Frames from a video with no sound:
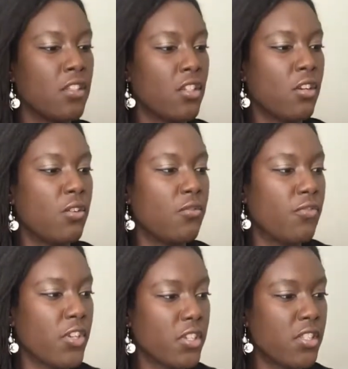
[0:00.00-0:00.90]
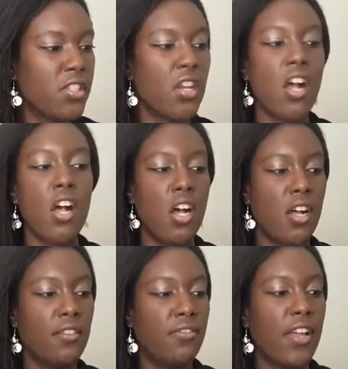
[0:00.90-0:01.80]
So first
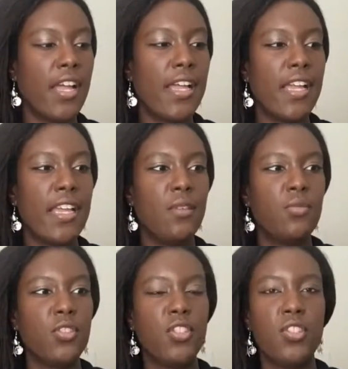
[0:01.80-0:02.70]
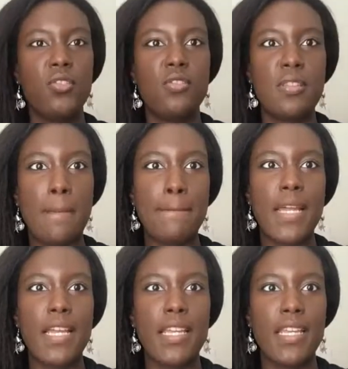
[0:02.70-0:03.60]
off, I will use
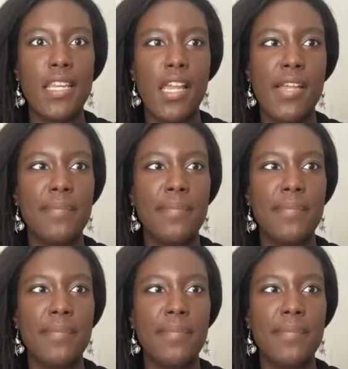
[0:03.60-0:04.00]
my